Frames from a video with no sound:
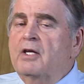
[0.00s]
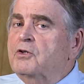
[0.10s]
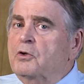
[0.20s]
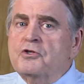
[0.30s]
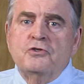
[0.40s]

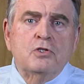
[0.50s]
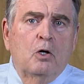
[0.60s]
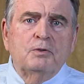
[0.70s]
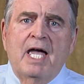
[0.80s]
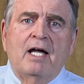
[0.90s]
There is
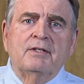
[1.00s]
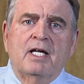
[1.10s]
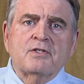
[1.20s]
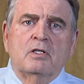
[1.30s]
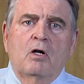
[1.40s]
no doubt
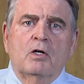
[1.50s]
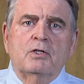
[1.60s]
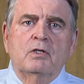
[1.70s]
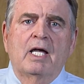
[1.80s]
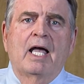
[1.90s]
as a
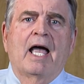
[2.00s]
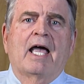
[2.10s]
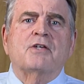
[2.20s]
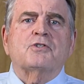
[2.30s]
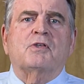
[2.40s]
lawyer
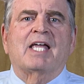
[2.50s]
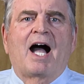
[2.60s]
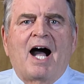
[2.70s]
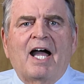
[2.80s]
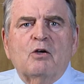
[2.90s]
as to the
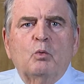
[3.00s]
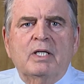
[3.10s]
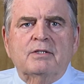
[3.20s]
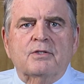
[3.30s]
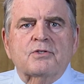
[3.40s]

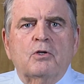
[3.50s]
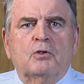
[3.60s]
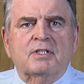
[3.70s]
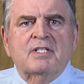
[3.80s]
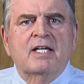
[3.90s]
eyewitness who
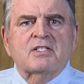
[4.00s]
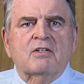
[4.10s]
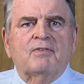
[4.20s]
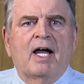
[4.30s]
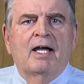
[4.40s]
could
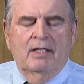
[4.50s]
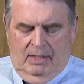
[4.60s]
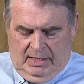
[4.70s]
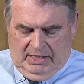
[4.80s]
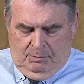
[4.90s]
testify
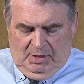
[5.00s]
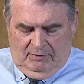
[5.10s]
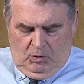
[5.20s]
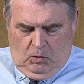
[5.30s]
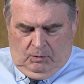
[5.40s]
in the middle
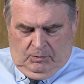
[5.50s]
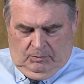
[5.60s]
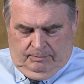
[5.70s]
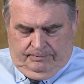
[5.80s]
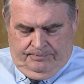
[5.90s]
of a courtroom.